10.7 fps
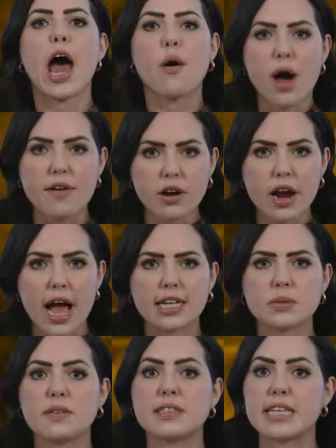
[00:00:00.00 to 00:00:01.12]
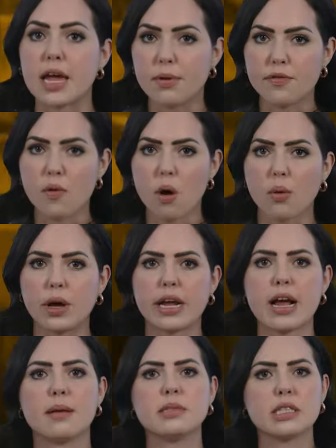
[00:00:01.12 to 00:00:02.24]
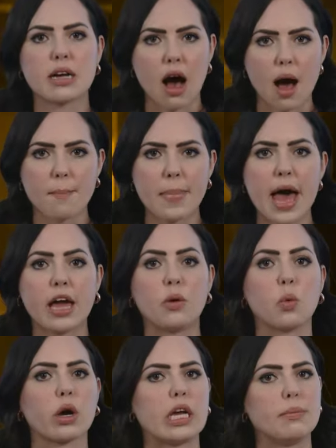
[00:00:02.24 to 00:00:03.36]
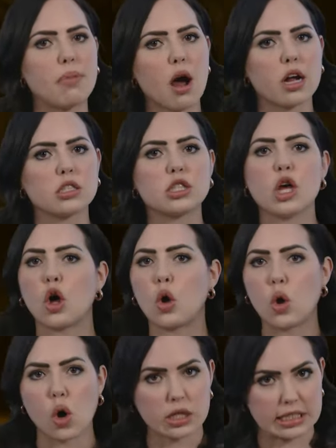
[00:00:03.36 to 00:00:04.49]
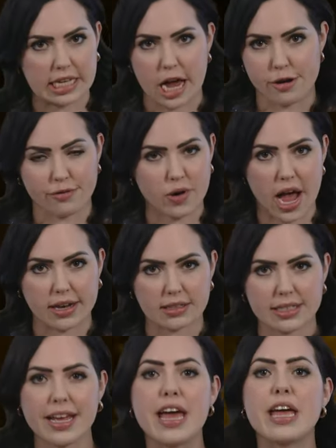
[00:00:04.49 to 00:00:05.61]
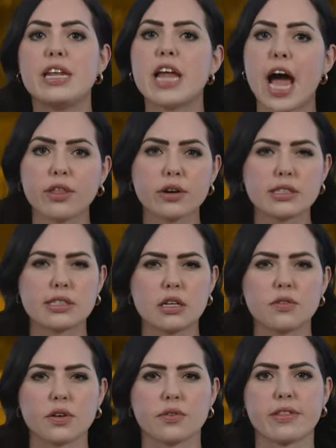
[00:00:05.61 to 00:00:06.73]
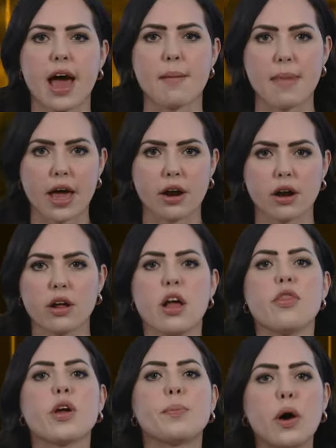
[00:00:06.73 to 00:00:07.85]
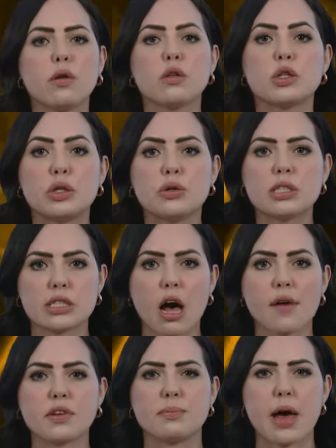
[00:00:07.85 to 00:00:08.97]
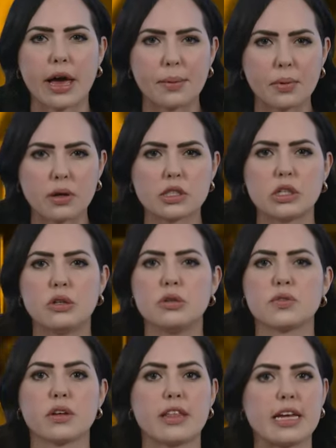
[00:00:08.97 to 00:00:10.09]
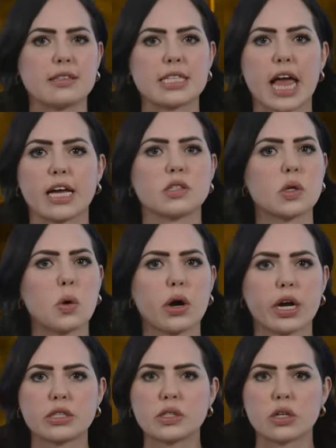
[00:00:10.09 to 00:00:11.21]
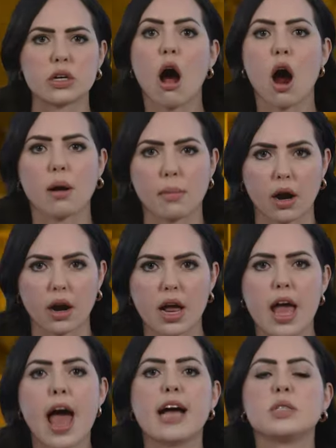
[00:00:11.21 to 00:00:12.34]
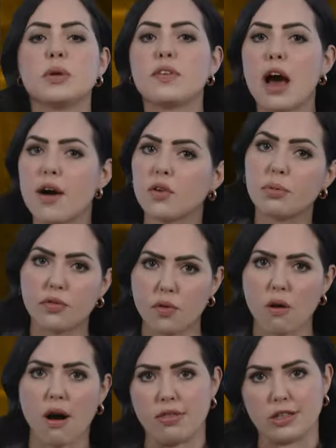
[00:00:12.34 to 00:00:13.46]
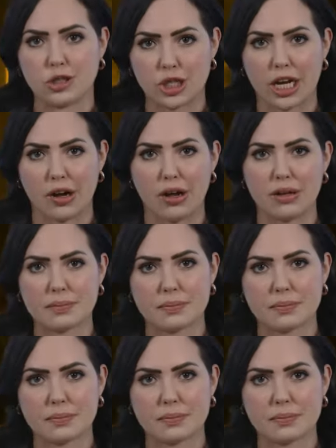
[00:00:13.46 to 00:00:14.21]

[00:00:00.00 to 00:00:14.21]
However, as we've said before, when it comes to combat and working parts, gold is not your friend. Neither is silver for that matter. They're both too soft and malleable to use for things like swords or armor, as we've covered before on this channel.